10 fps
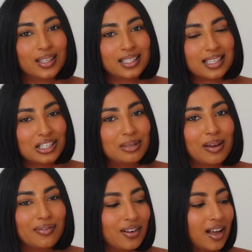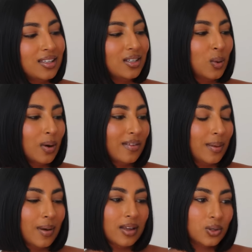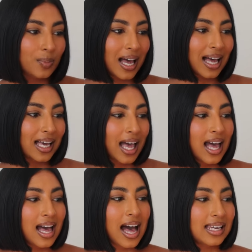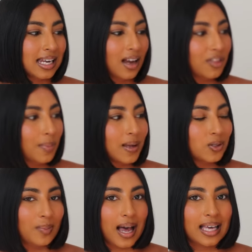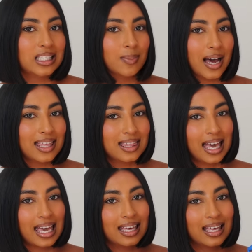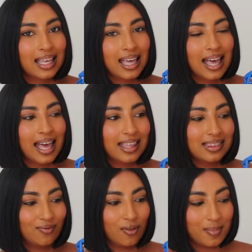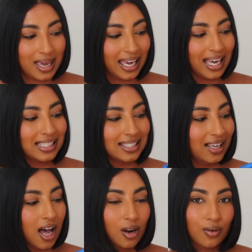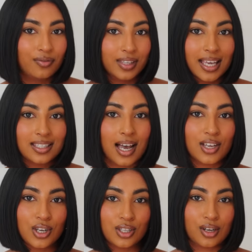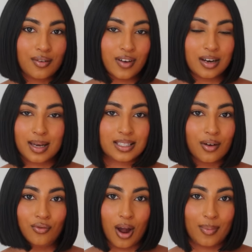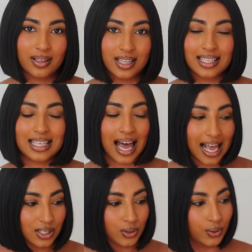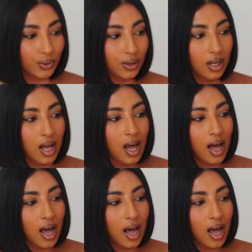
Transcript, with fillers: This is actually my first Loewe puzzle bag and I love the puzzle bags but I think for me it's the colour of this. I just don't find myself grabbing this at all.